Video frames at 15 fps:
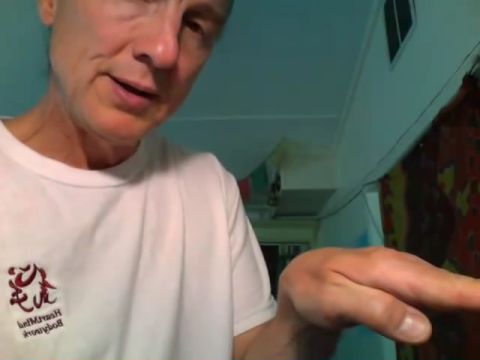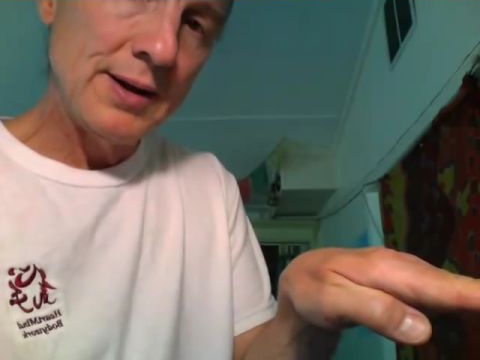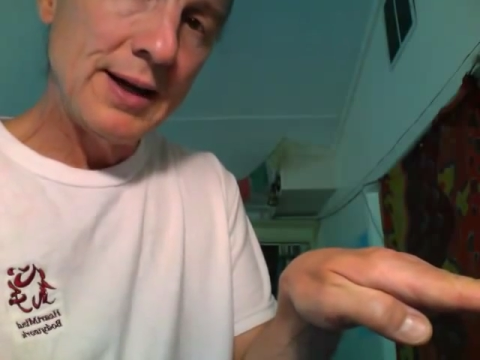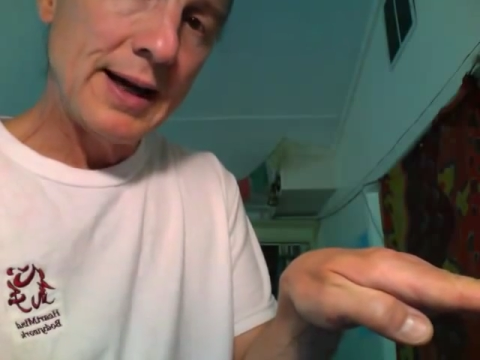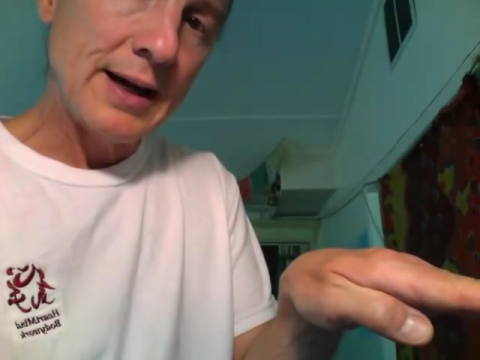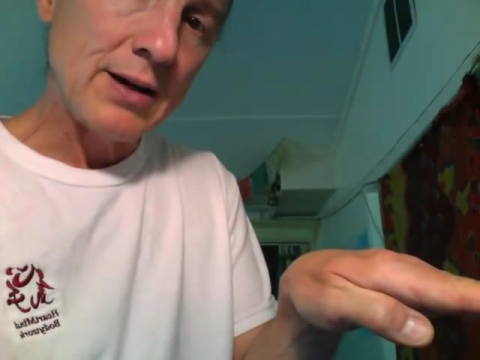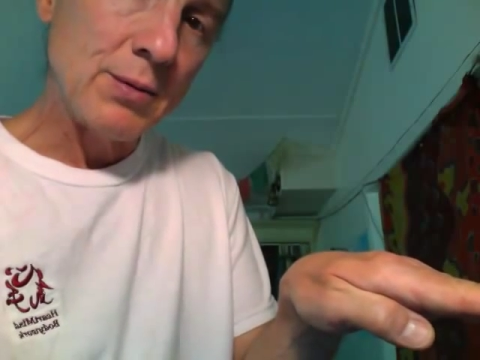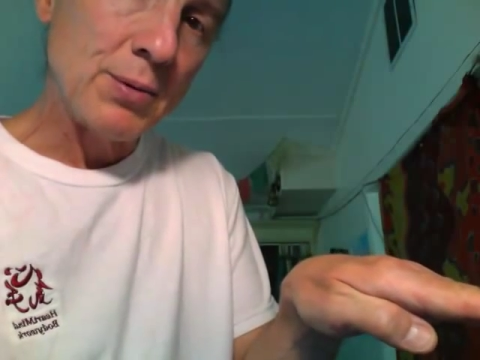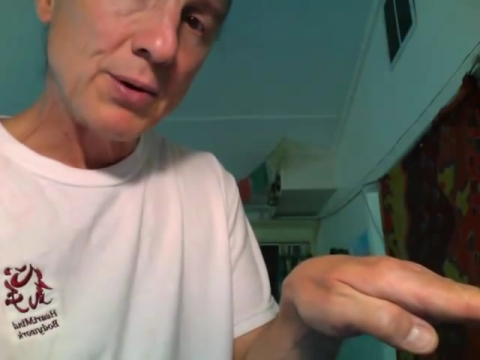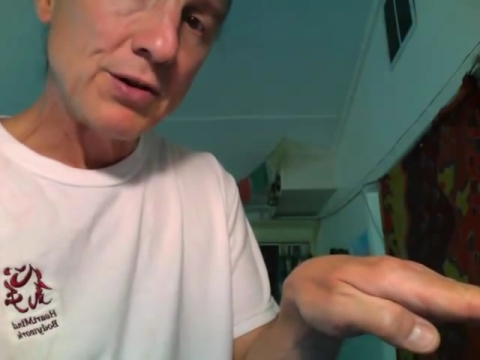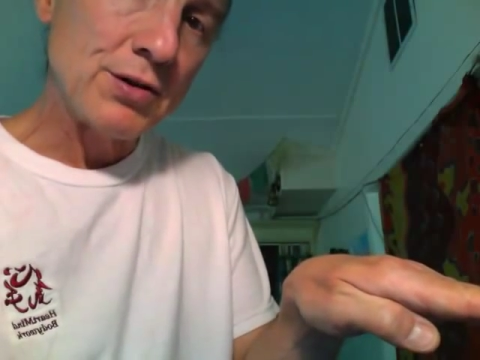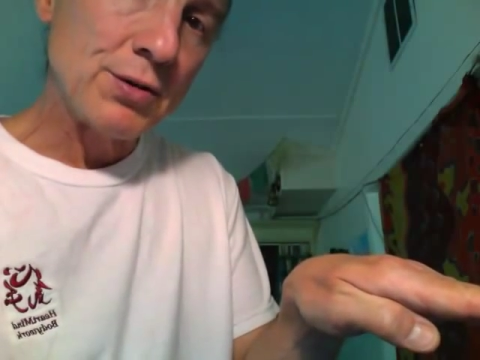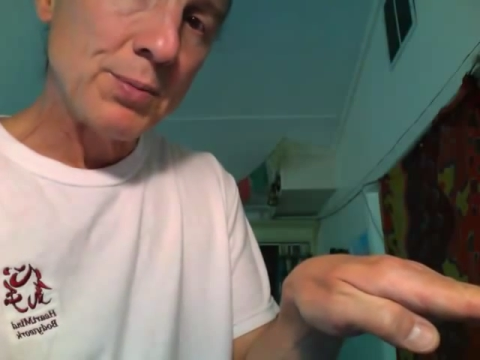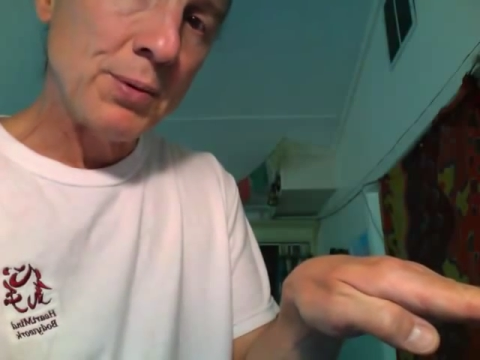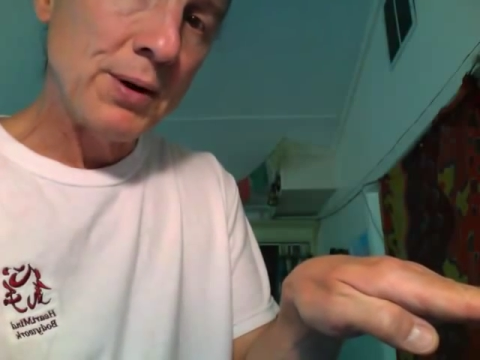
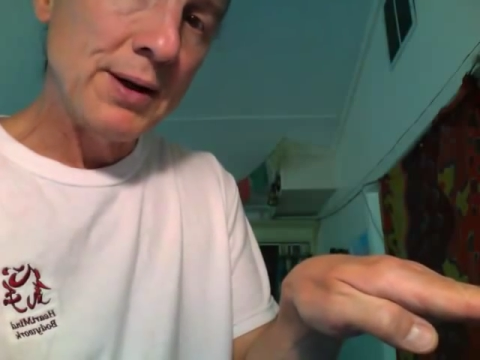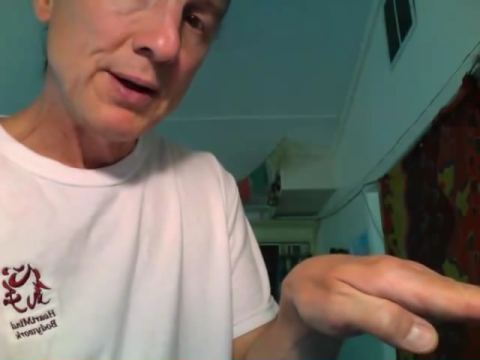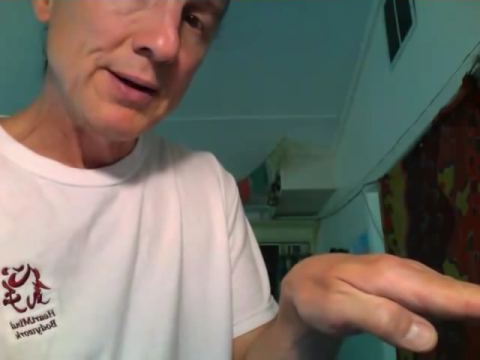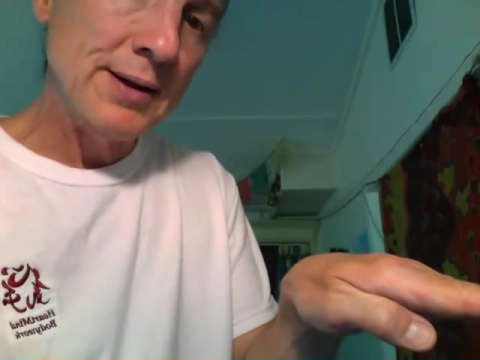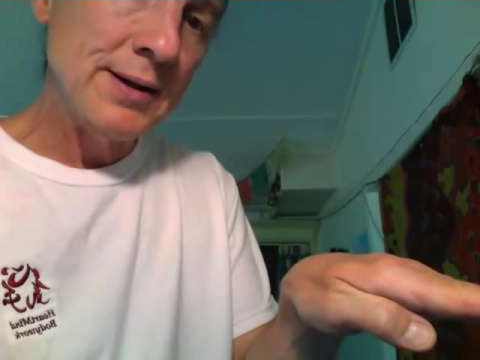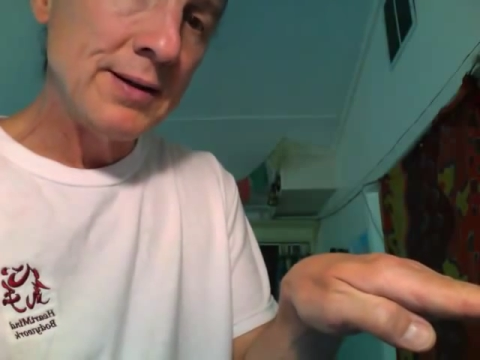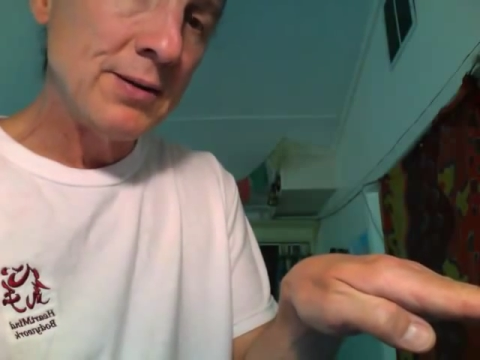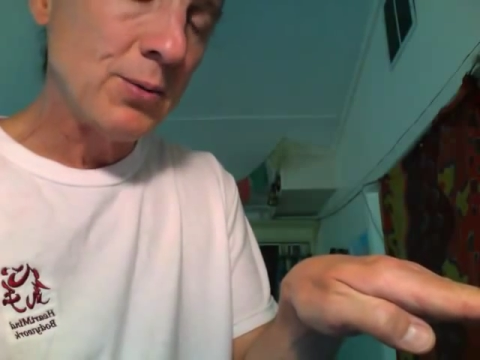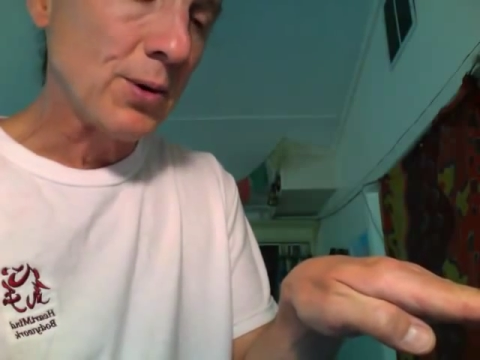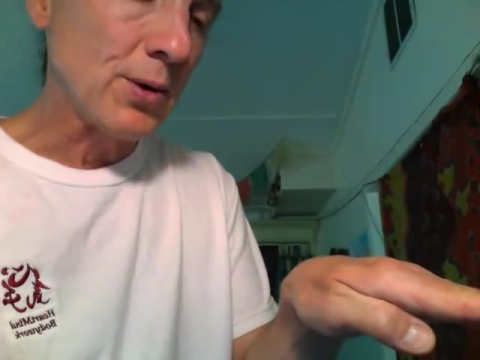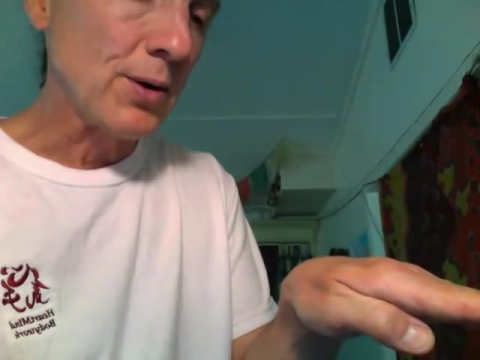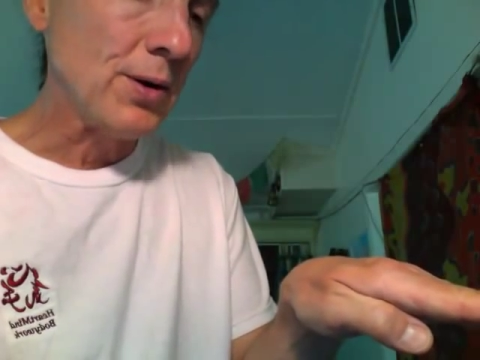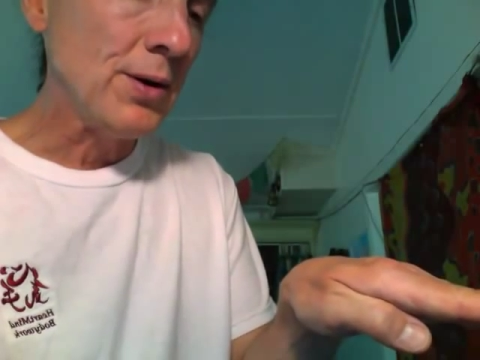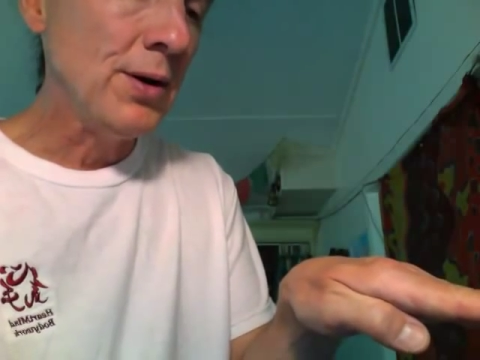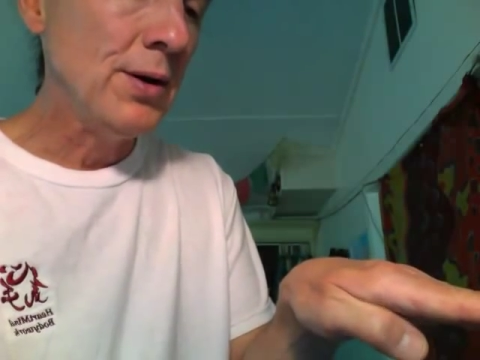acupressure point in the world.